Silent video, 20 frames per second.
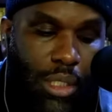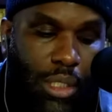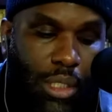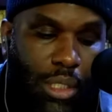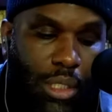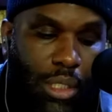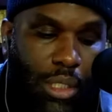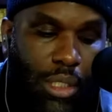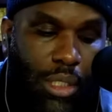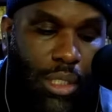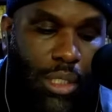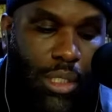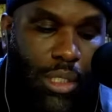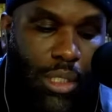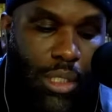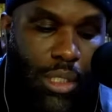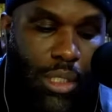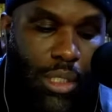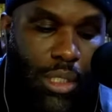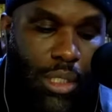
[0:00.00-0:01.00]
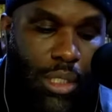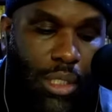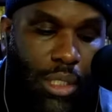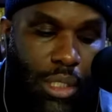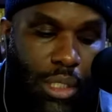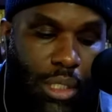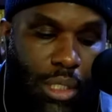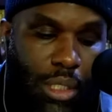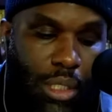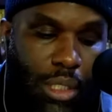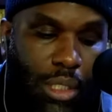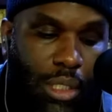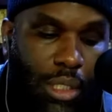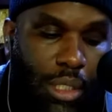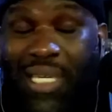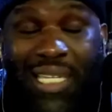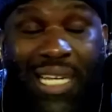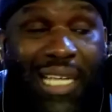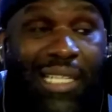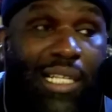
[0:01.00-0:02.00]
ouds. I
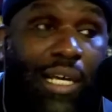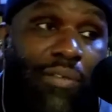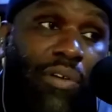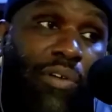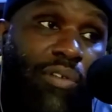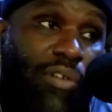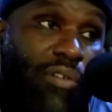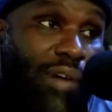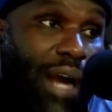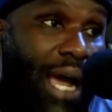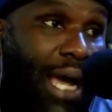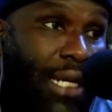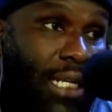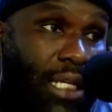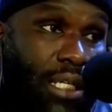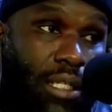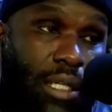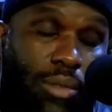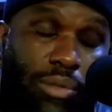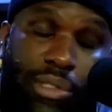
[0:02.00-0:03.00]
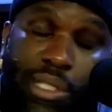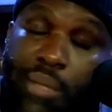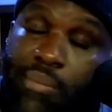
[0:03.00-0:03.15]
mean, I love a variety of notes.